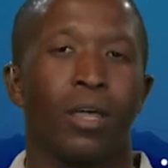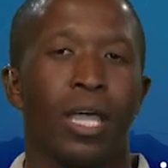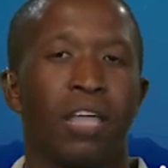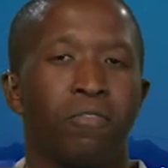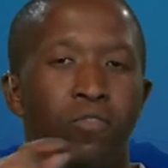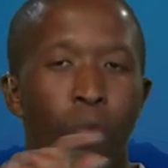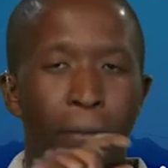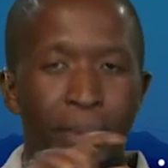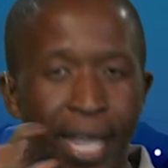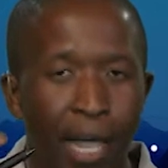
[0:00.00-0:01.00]
If you
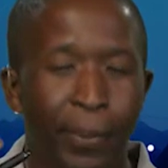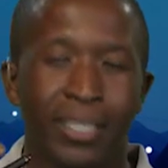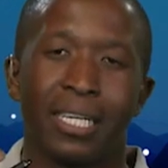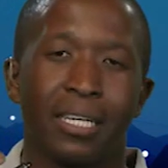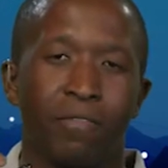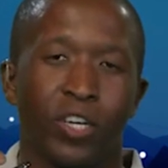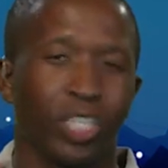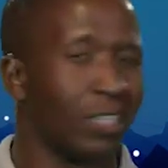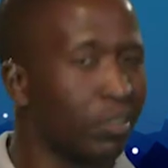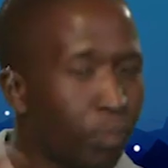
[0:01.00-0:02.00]
pick a particular version,
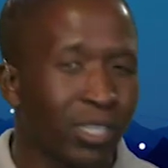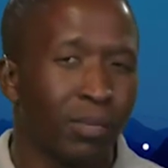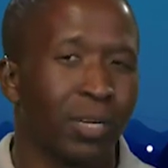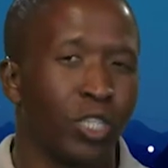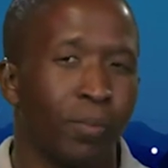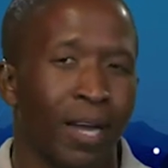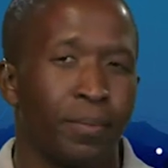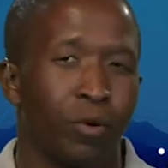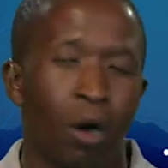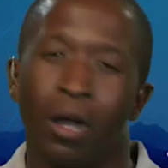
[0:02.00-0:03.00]
it's possible that you might
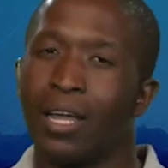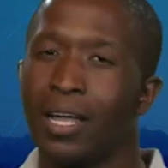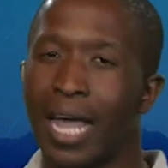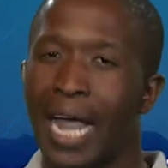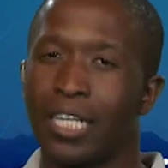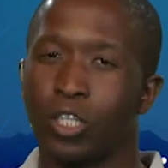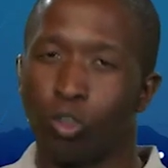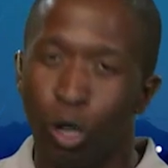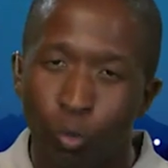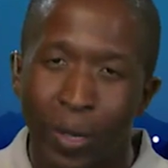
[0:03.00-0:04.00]
be wrong and it's
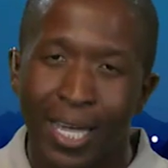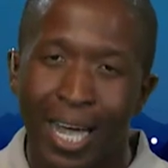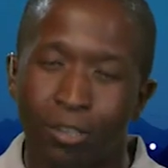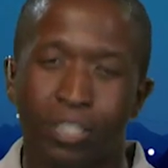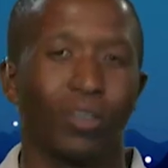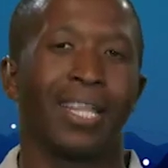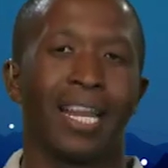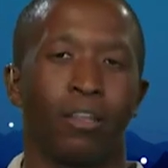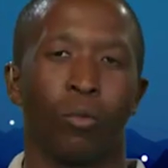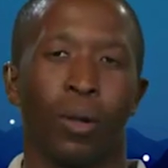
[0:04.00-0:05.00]
not working out, it's not the end
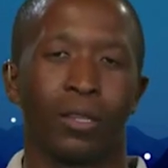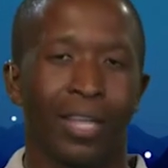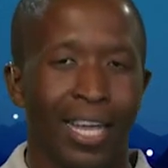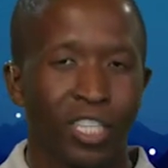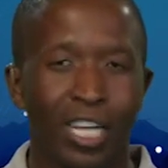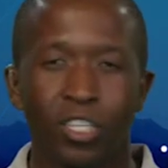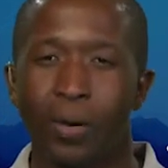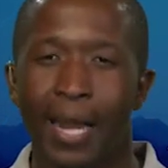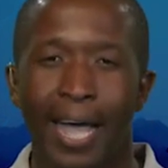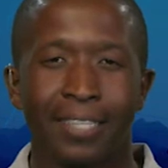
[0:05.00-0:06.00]
of the world. Just
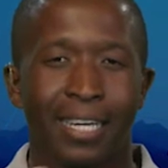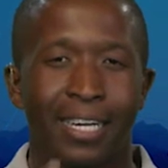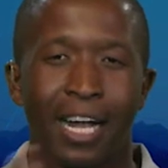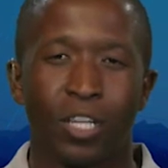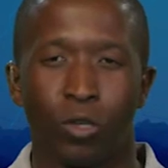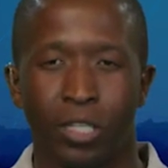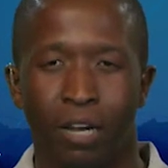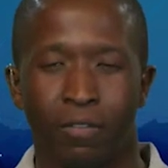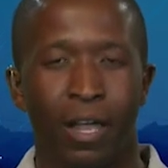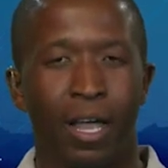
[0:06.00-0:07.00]
relax and then ask
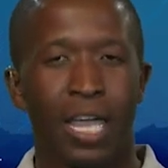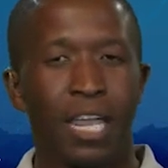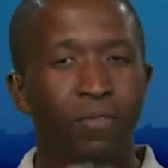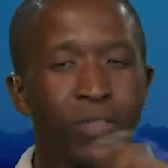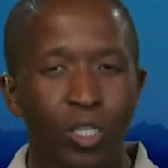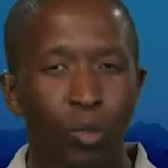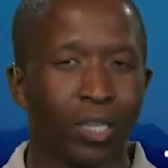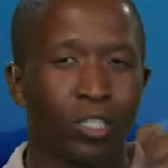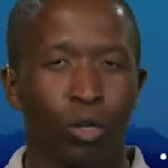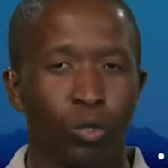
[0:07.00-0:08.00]
yourself, if this one
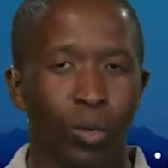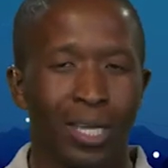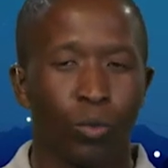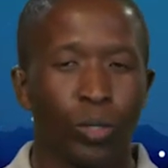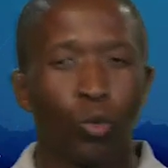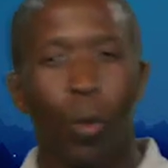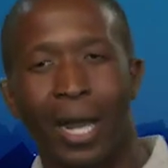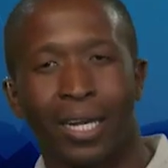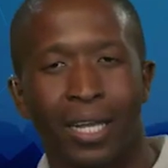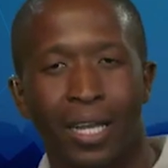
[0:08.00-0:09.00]
is not working, which
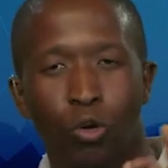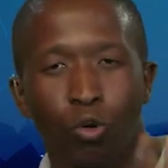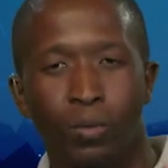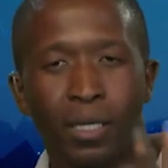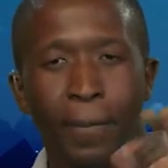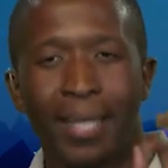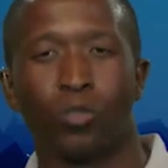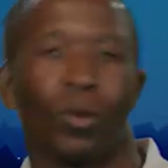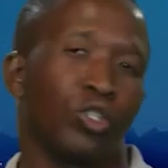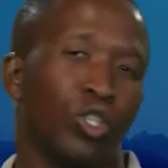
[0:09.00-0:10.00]
one could be the best
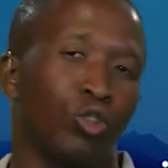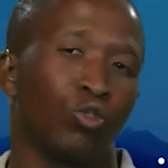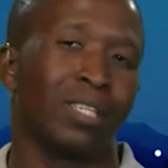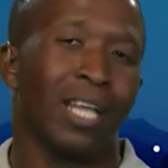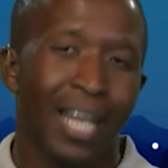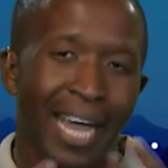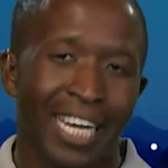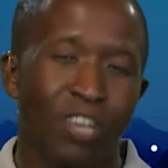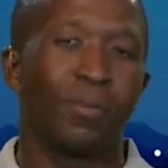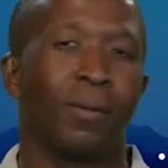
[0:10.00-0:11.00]
one to choose? And
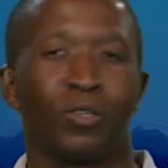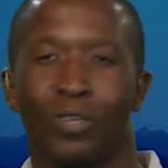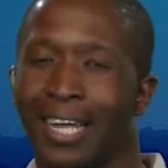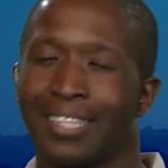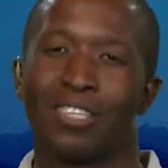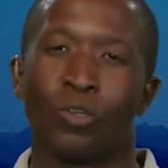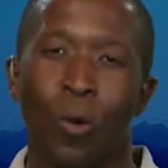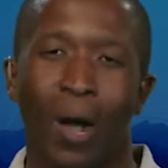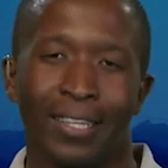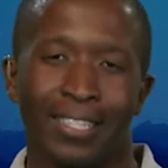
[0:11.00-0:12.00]
then you'll be able to get
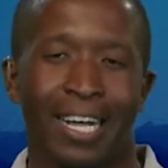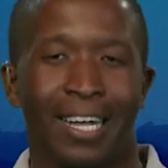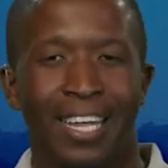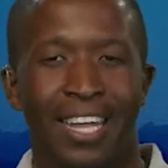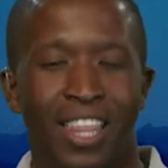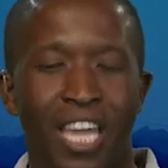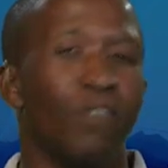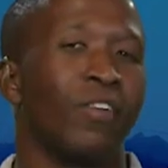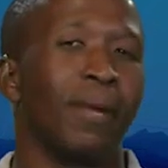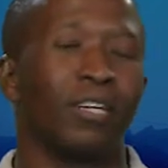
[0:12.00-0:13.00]
your answer. Thank you
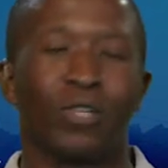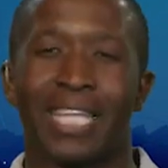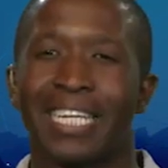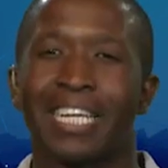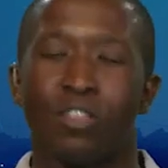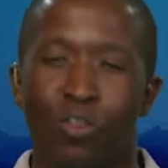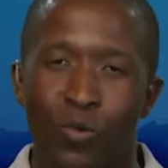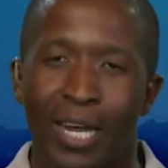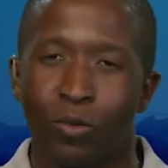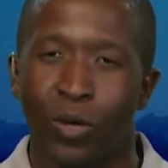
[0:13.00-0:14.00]
very much for sending through
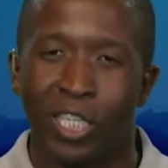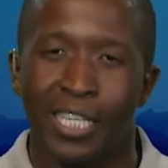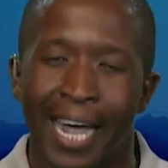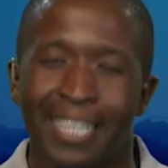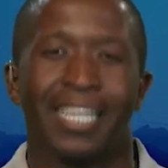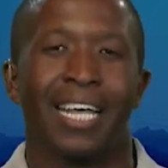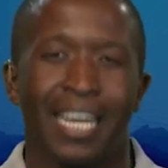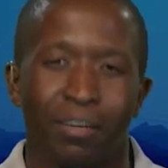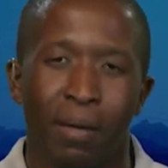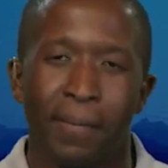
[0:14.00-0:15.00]
that question, guys.
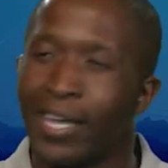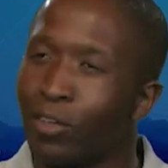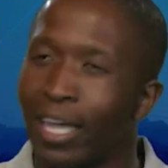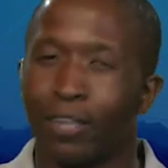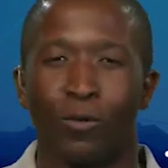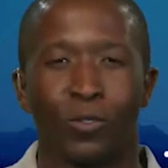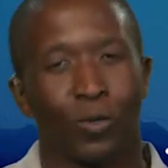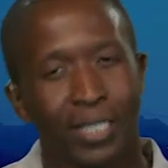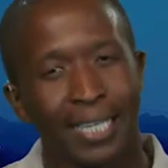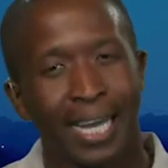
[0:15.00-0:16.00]
Remember, you can also
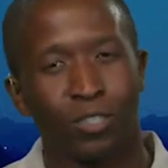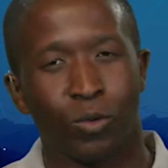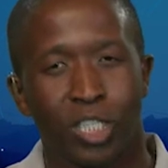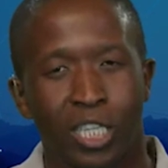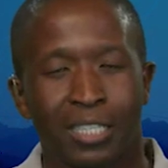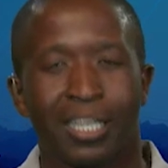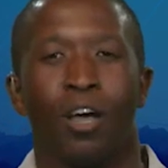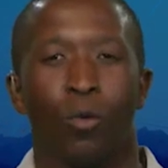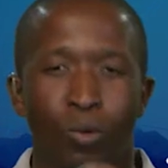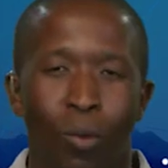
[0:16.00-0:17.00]
send us questions.
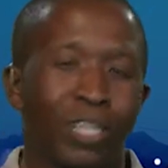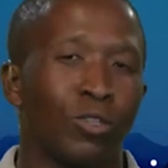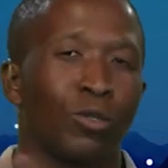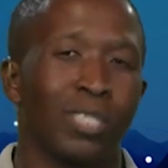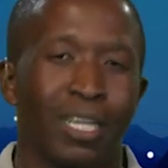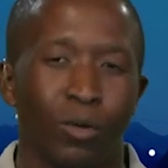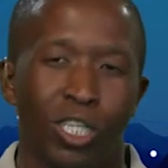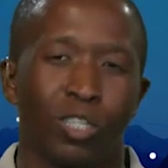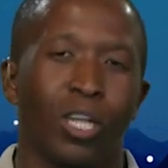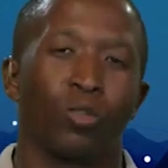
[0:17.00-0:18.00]
We want you to send
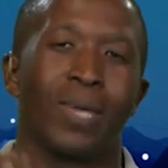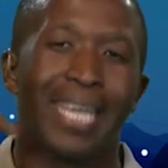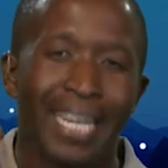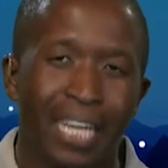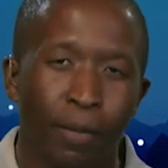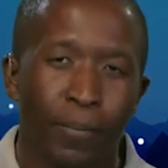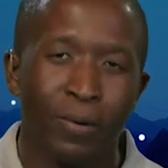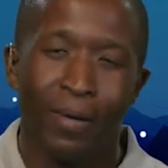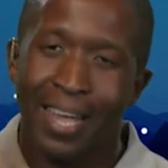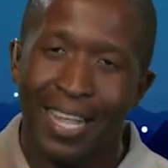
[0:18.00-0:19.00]
questions so that we can help
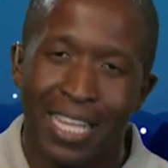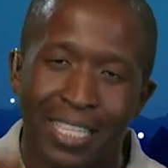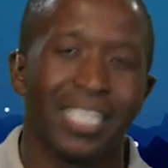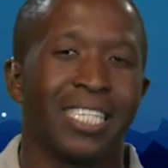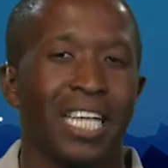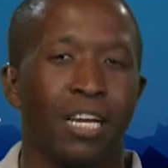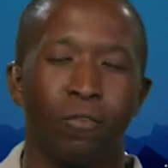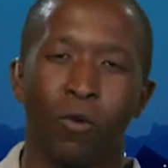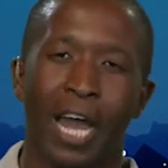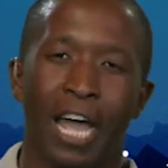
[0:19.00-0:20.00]
you. This is
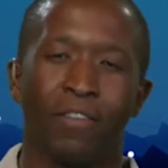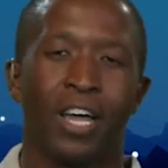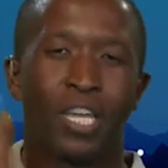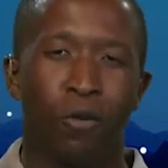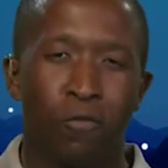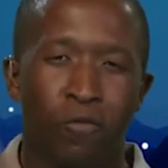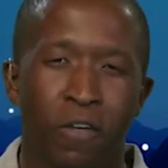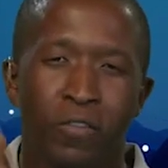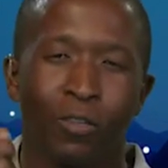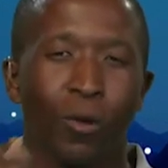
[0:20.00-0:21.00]
Tenfold Life, your
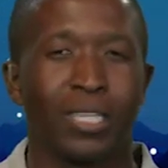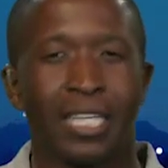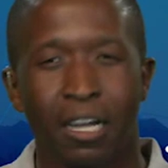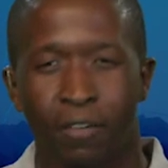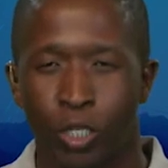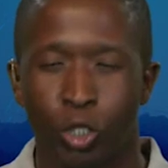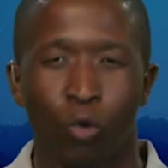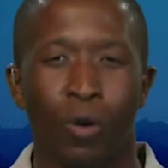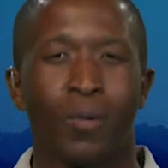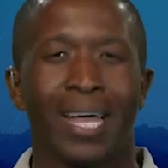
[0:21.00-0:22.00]
favorite content coverage show
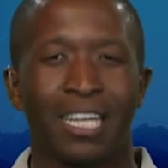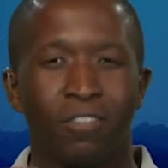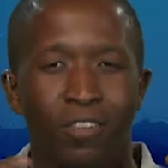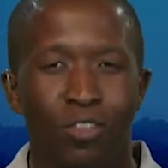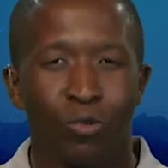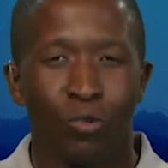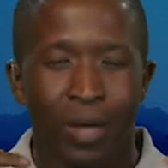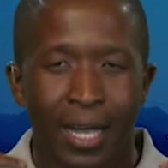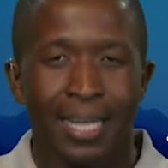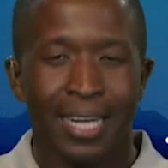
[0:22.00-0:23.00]
where we are giving you
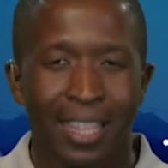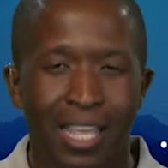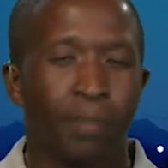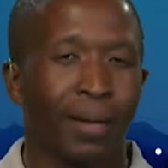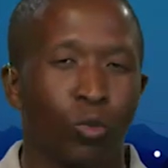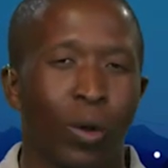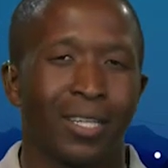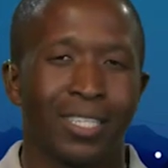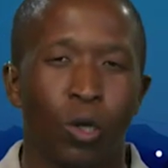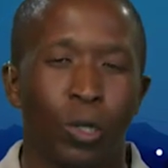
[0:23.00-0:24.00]
nothing but
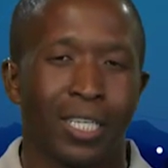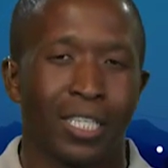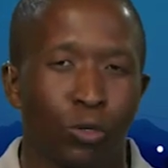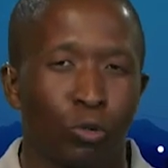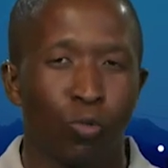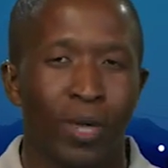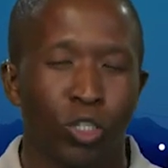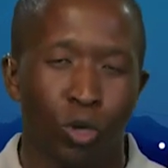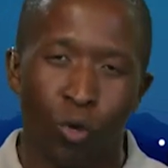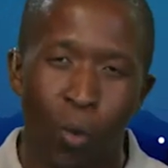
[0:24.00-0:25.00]
quality content. So do make
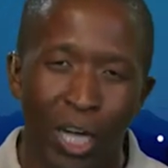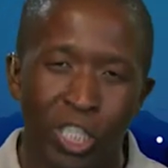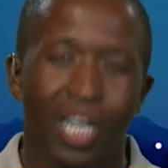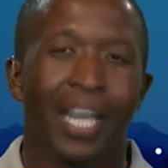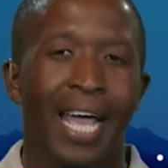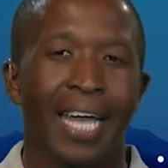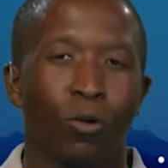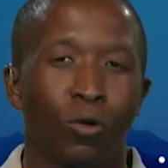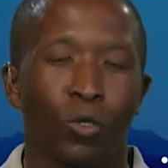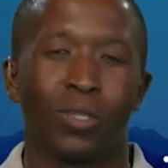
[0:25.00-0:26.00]
sure you watch and
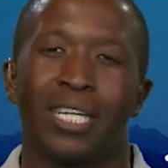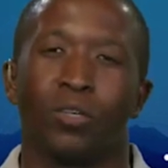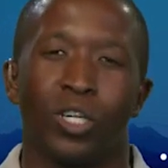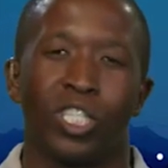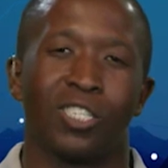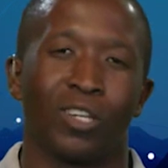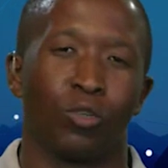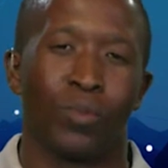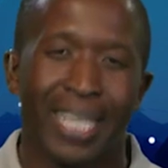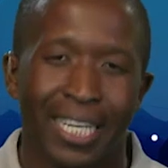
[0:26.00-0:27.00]
also send questions so that
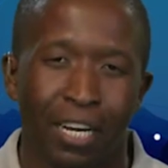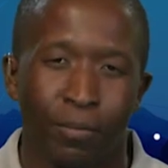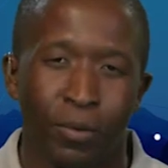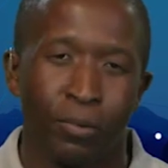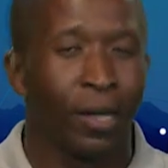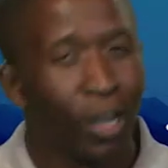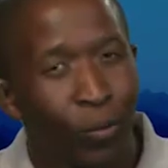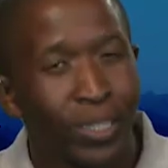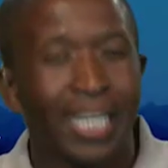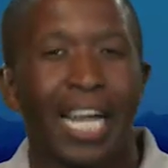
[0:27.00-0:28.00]
we can help you.
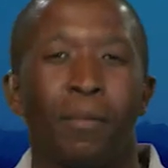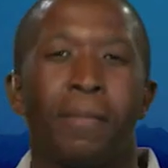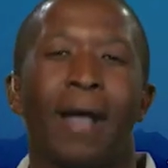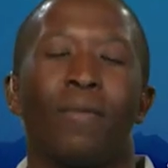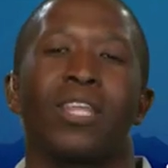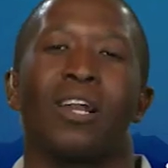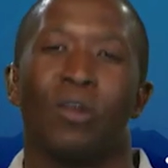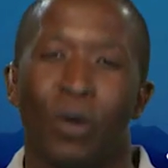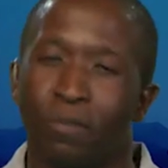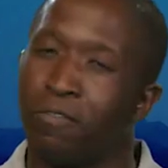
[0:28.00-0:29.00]
We're still coming back with a
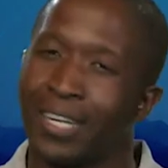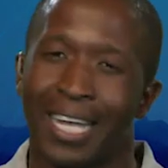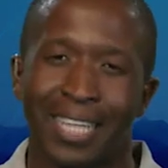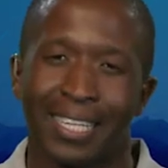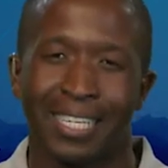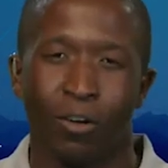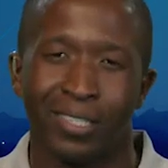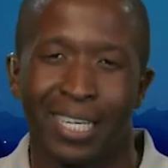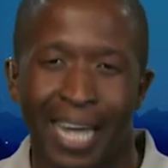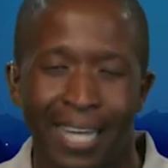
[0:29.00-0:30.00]
lot of very exciting
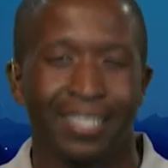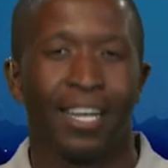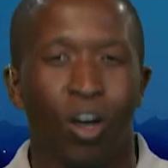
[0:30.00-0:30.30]
content, guys.